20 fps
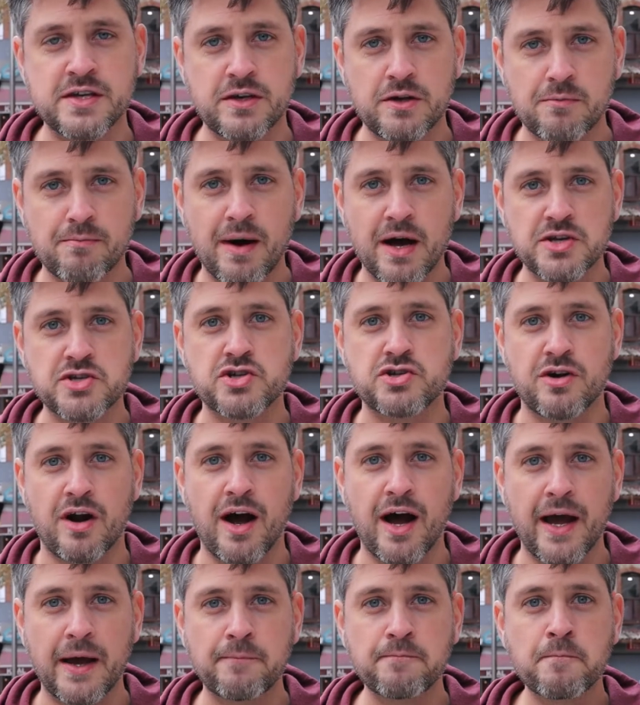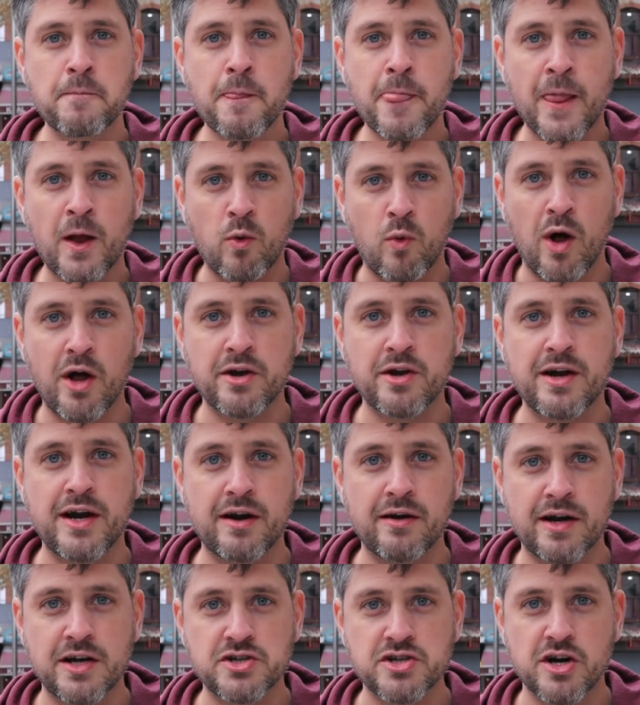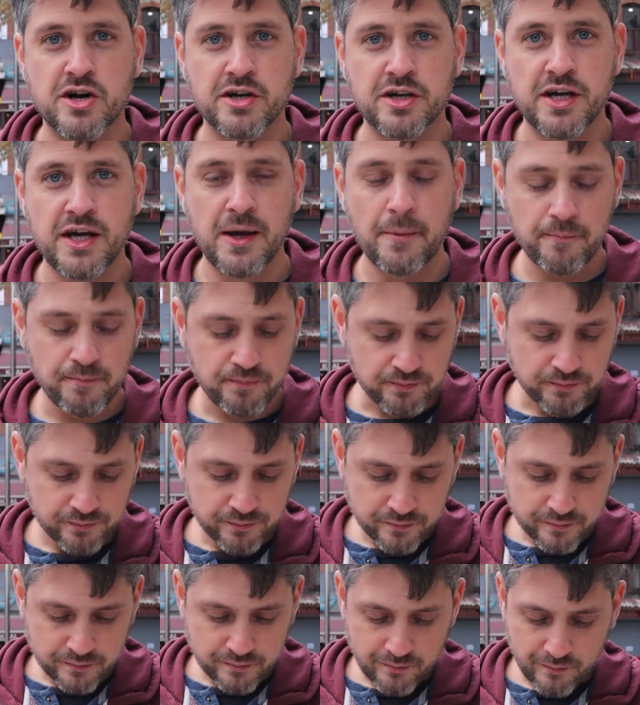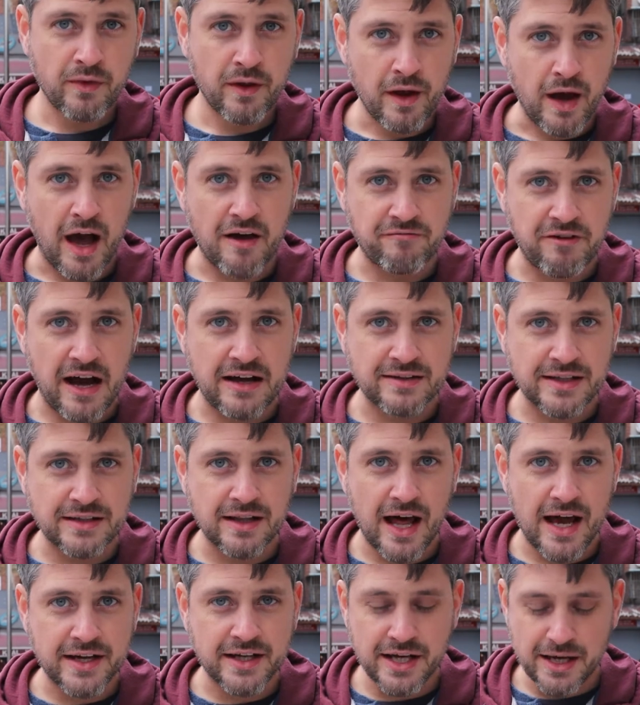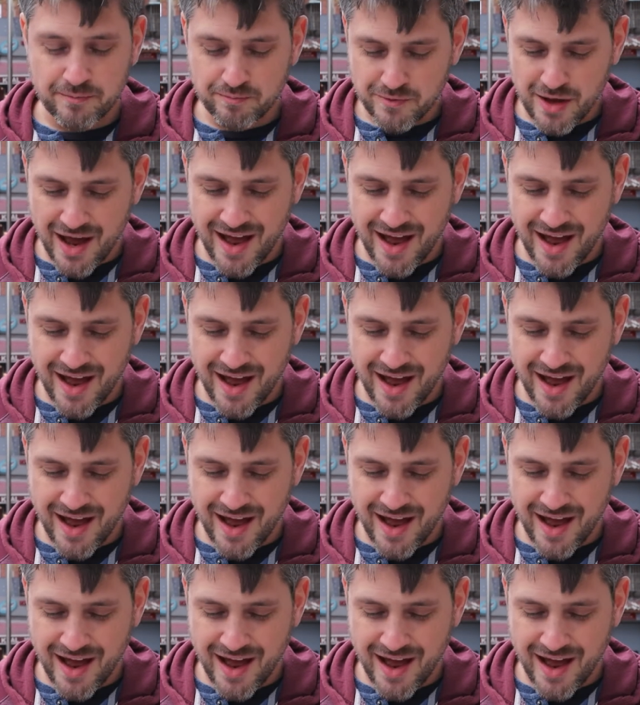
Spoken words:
that you must try while you're here in Turkey. I finally like it.